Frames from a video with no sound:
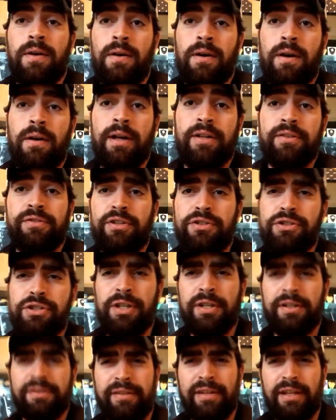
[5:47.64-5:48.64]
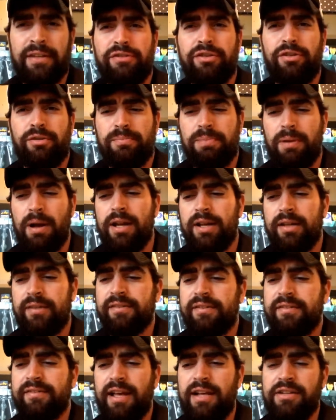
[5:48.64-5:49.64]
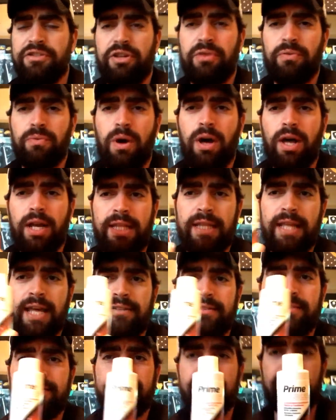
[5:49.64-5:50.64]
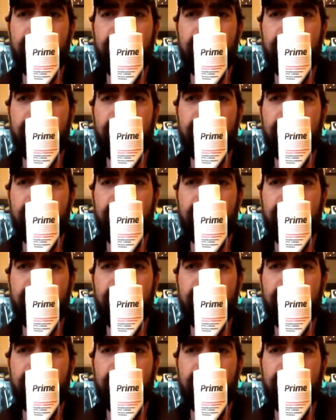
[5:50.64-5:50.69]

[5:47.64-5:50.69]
All right, so I shouldn't have said 2 products. It's actually 1, and that's